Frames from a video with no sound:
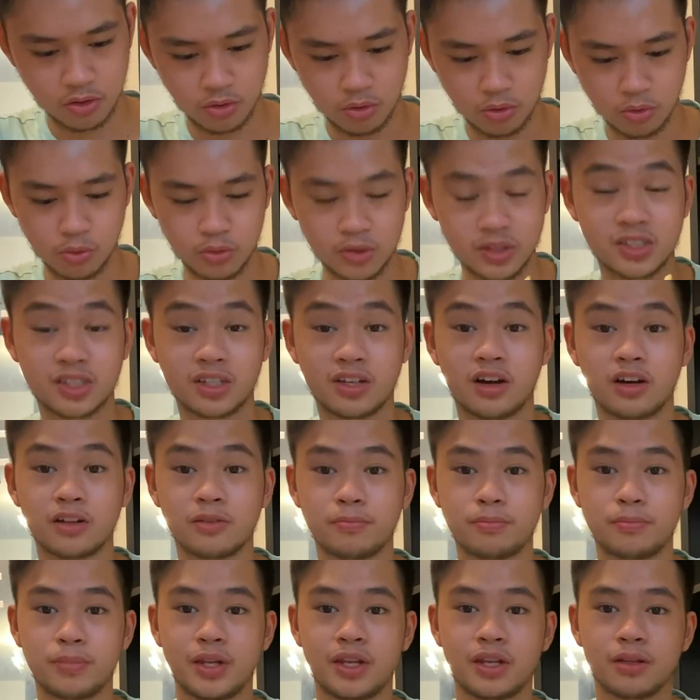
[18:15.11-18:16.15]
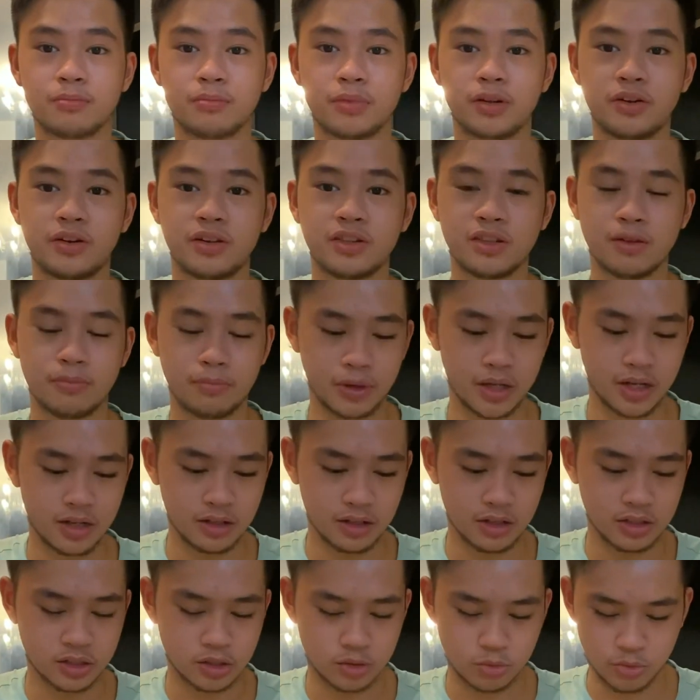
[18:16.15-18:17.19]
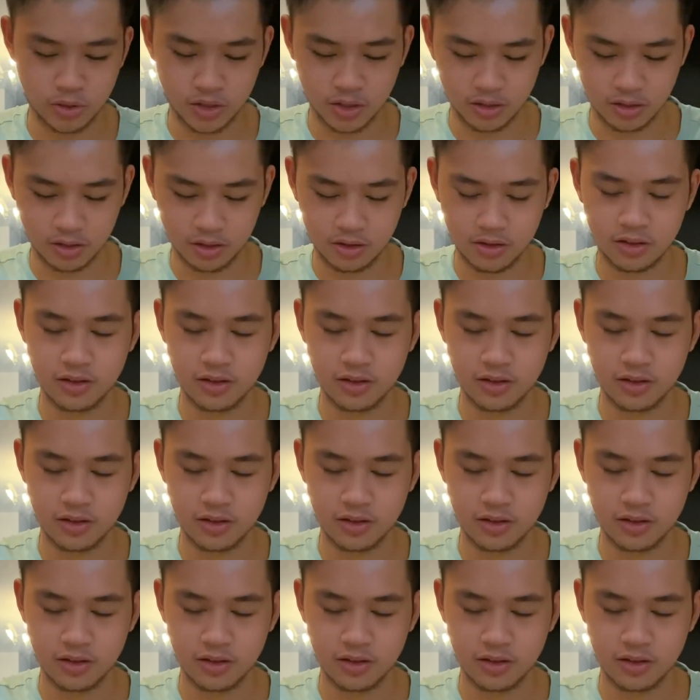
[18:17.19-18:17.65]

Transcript: Oh, and it's got peanut butter in the middle as well.